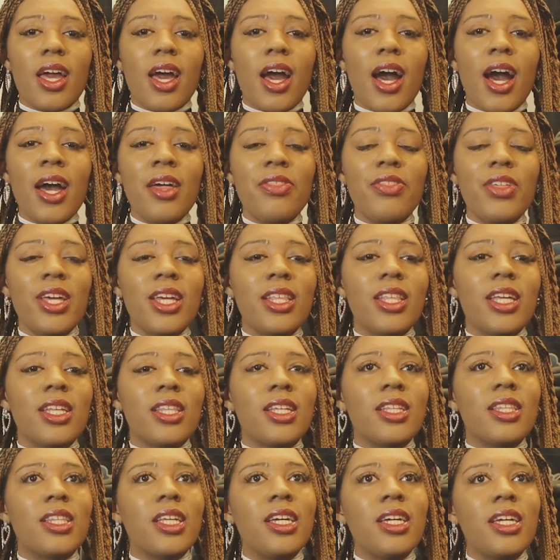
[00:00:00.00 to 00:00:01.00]
I think that
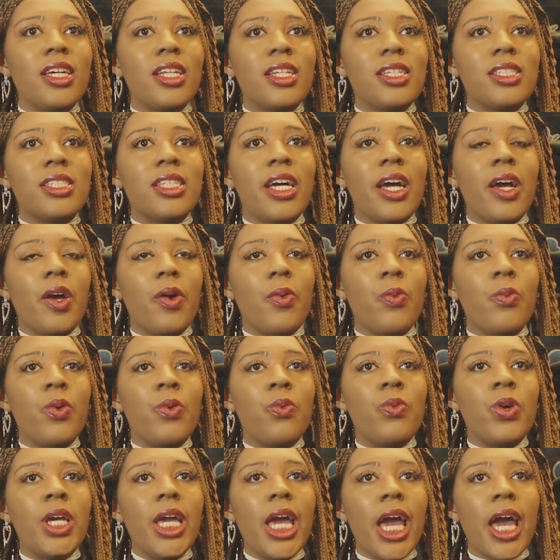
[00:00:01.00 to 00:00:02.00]
the thinking is that
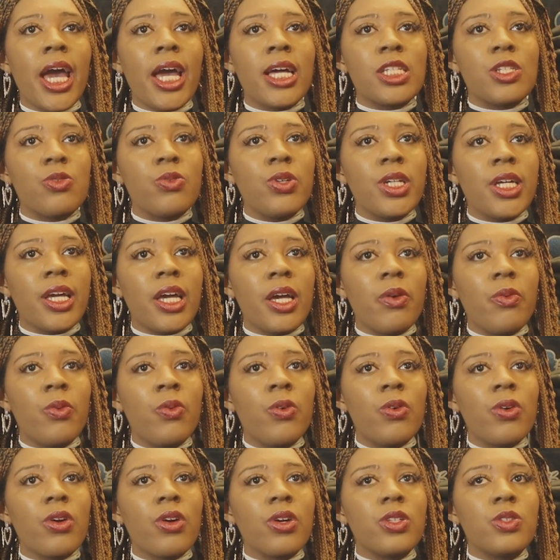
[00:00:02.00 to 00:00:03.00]
when we had 28
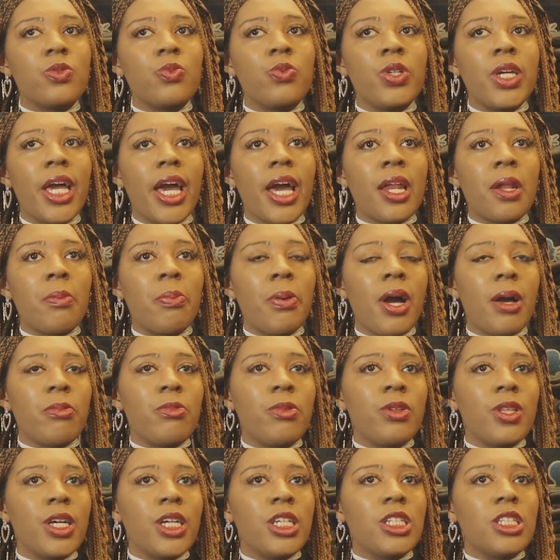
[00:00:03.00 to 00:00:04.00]
wards, we had a
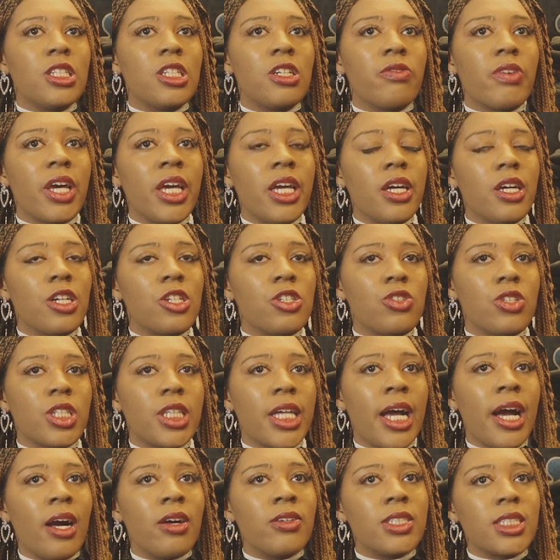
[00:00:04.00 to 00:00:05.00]
population of
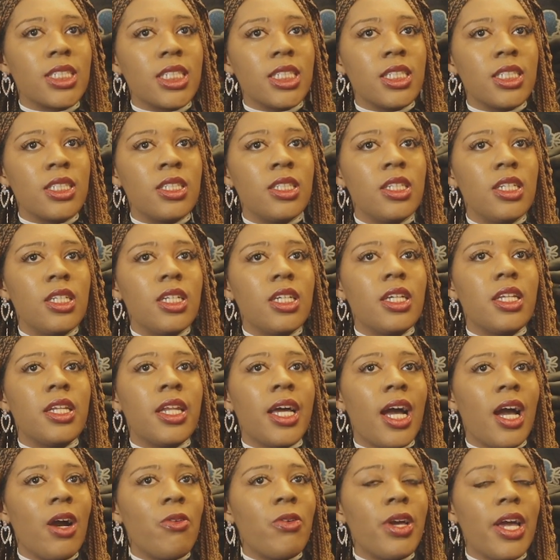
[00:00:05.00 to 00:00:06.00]
800,000.
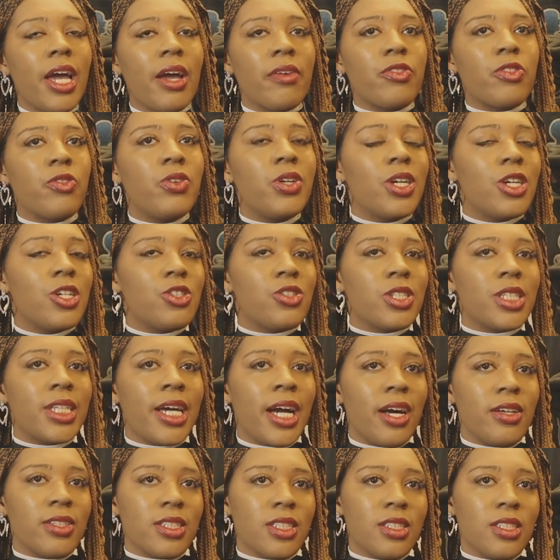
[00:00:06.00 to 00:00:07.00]
Now we have
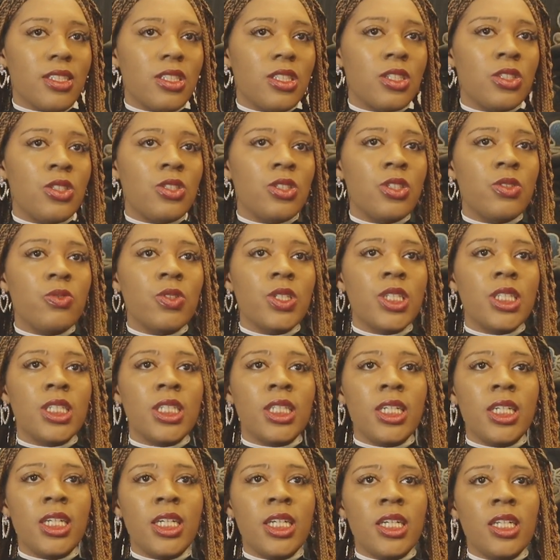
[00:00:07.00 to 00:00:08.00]
300,000. So do you really
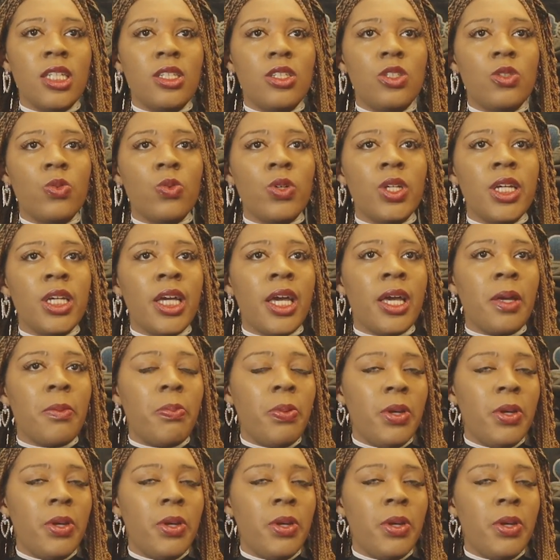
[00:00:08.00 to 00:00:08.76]
need 28 people?